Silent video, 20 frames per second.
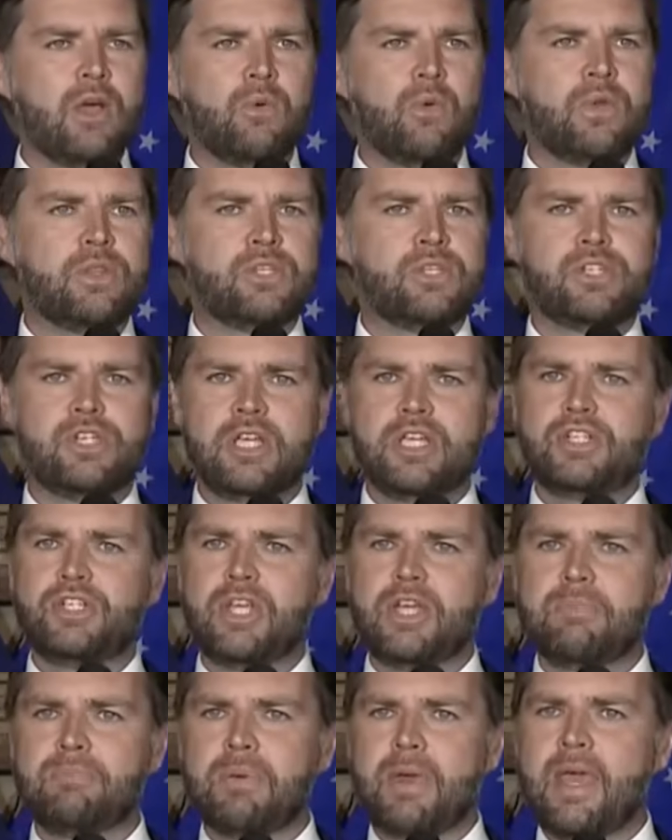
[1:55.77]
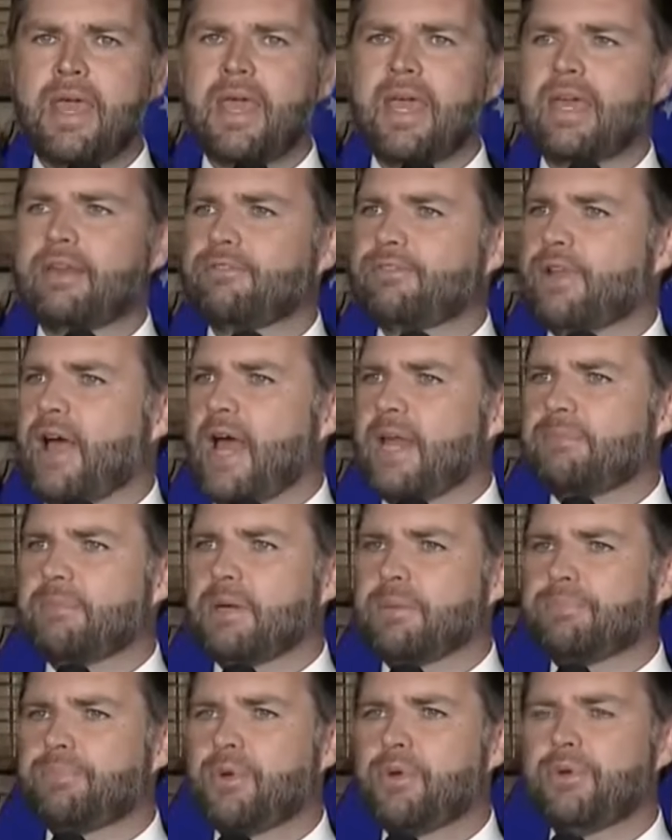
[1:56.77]
with Xi Jinping and
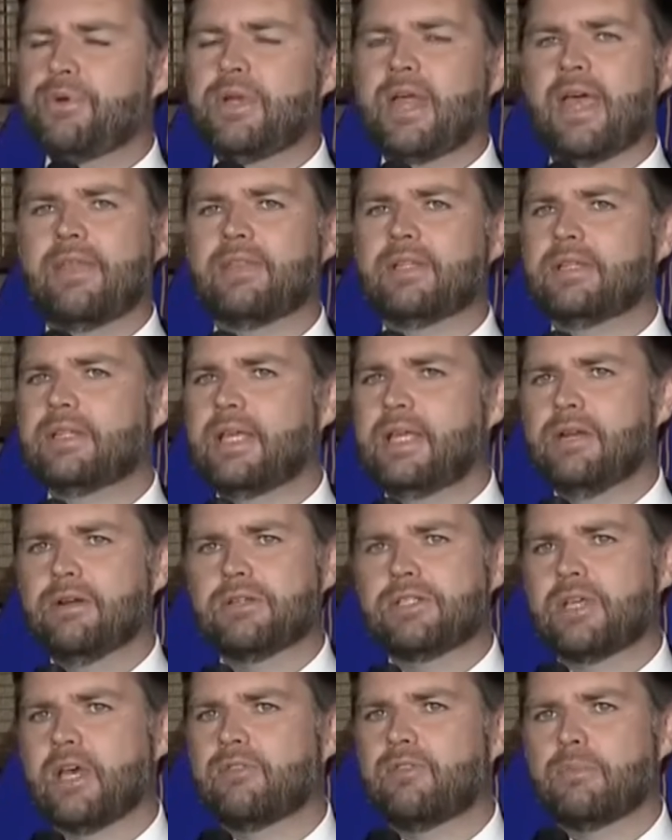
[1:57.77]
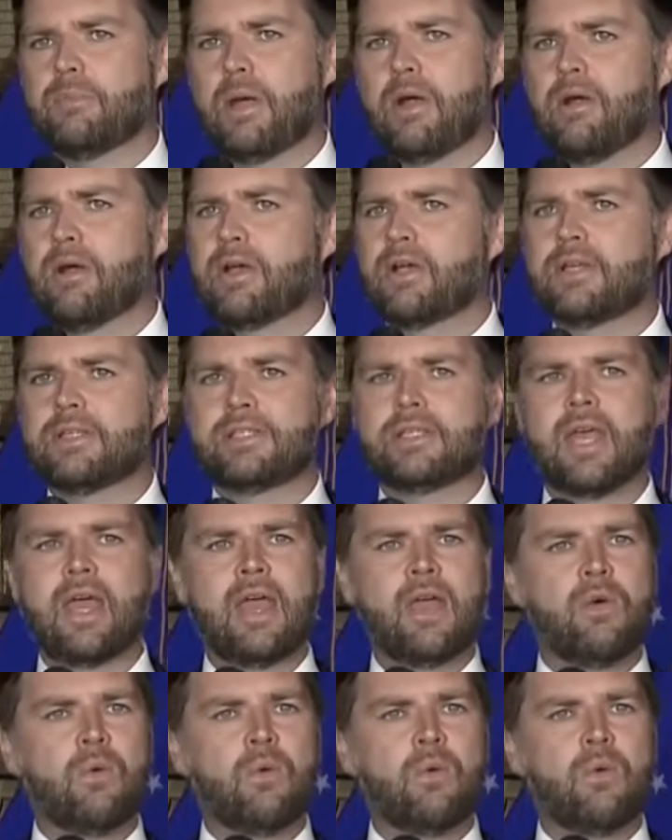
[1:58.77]
Vladimir Putin and the leaders of America's,